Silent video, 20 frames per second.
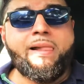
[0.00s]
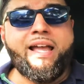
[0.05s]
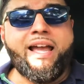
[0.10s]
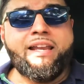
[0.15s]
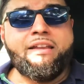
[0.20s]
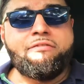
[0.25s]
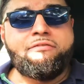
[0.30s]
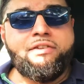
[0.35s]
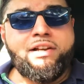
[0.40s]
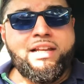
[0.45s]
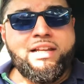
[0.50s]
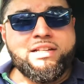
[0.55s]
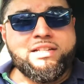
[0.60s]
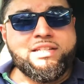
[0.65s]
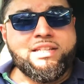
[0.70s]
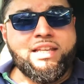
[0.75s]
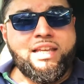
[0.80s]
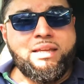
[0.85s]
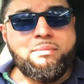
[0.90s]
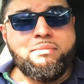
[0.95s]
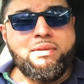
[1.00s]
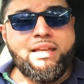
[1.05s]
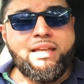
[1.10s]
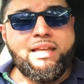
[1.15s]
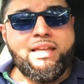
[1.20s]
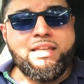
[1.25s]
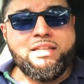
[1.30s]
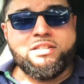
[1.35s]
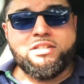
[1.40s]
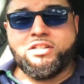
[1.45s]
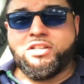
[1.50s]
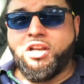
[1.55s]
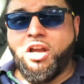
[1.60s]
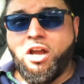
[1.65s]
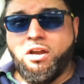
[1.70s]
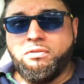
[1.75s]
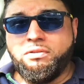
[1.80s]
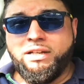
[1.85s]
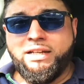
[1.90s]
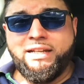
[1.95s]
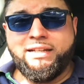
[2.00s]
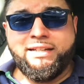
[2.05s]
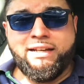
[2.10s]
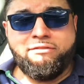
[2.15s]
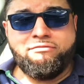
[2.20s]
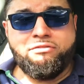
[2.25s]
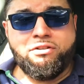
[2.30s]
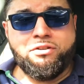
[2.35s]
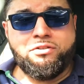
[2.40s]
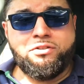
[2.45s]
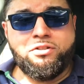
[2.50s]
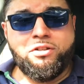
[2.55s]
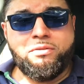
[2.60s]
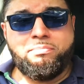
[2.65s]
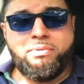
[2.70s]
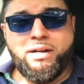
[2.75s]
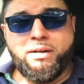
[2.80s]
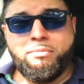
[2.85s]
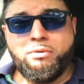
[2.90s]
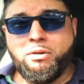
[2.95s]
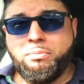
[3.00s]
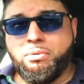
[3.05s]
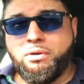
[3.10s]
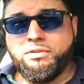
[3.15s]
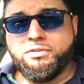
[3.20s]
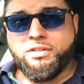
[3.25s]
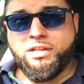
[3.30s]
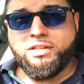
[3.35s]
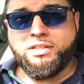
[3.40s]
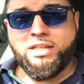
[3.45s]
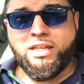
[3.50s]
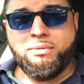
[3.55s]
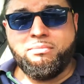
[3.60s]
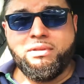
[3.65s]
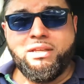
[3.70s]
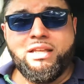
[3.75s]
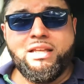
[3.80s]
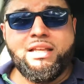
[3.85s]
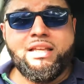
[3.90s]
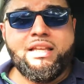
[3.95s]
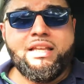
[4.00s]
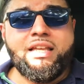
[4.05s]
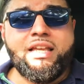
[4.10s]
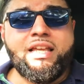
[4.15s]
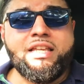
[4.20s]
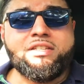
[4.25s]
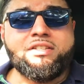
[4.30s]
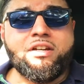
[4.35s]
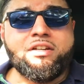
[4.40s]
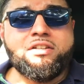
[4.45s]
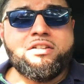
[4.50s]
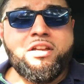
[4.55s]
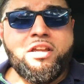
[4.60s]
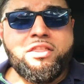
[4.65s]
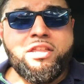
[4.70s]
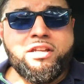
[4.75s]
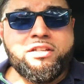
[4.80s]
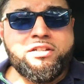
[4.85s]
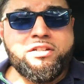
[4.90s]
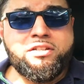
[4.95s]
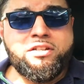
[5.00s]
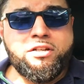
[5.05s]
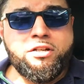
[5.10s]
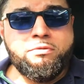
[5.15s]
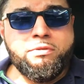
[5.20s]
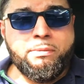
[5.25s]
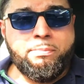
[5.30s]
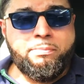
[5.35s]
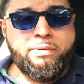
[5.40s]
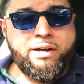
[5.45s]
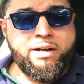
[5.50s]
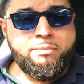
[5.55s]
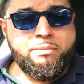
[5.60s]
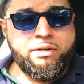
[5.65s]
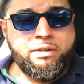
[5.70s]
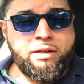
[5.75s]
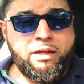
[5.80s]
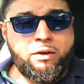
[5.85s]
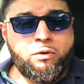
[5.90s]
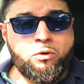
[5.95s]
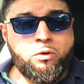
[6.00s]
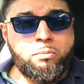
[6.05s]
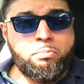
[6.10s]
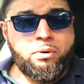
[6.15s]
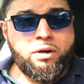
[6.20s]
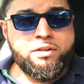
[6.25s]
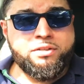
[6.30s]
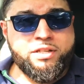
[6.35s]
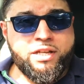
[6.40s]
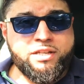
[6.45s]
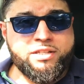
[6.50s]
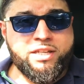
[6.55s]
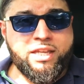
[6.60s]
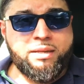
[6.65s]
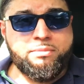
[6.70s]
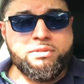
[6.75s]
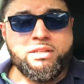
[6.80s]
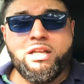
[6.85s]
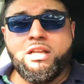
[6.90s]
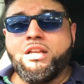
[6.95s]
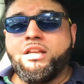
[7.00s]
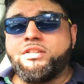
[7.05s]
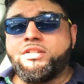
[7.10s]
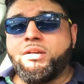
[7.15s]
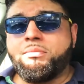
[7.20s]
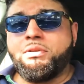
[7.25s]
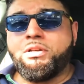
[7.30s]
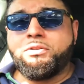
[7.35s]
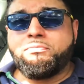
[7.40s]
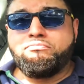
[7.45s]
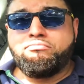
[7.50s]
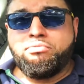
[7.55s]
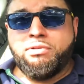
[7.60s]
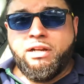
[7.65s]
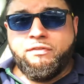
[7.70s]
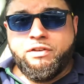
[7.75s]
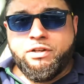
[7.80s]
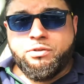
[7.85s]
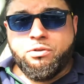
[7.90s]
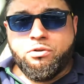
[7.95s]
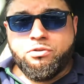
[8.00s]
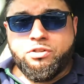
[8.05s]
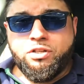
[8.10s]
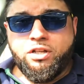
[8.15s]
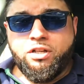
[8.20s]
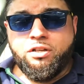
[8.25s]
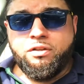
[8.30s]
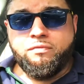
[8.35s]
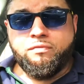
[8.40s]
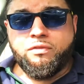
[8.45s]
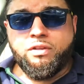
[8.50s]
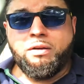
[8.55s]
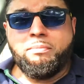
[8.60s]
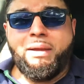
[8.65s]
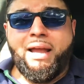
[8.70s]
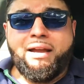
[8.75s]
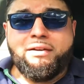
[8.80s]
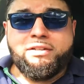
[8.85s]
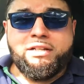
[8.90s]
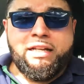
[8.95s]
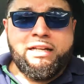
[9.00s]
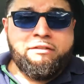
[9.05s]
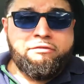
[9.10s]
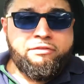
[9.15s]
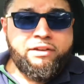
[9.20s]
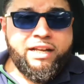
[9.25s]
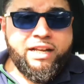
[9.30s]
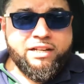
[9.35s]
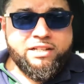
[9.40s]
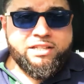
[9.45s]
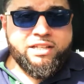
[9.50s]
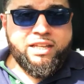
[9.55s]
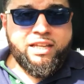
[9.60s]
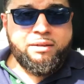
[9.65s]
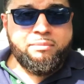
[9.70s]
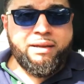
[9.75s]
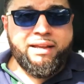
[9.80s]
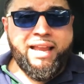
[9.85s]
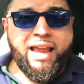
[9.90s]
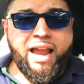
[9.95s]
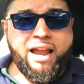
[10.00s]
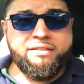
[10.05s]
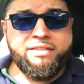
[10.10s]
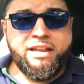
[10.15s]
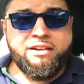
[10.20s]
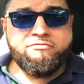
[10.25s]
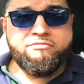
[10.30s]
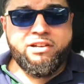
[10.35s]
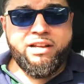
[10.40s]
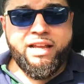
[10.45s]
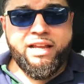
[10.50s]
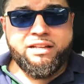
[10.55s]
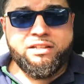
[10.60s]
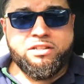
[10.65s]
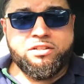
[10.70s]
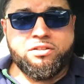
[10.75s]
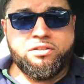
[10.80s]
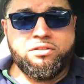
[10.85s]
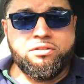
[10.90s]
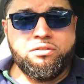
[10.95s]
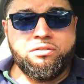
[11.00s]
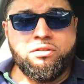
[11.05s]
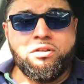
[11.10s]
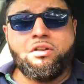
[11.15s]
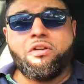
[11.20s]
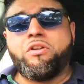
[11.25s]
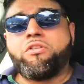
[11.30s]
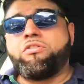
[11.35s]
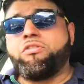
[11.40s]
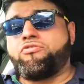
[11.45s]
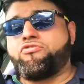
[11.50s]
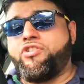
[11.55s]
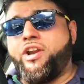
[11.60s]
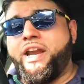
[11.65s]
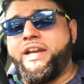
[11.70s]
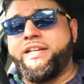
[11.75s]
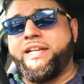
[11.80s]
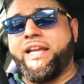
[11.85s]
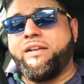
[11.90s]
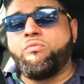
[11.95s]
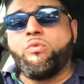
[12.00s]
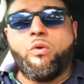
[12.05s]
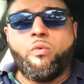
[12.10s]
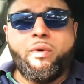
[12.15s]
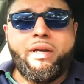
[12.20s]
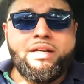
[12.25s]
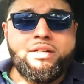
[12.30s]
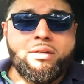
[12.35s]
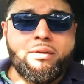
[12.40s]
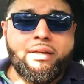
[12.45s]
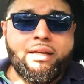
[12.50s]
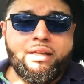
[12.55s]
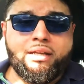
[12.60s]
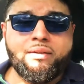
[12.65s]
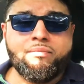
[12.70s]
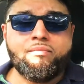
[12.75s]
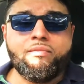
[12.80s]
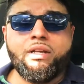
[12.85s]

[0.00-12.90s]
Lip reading: An affiliate scheme is totally different to a pyramid or Ponzi scheme. It's got nothing to do with pyramid or Ponzi schemes. So I'm going to briefly talk to you about an affiliate scheme and how that relates to trading and what we're doing.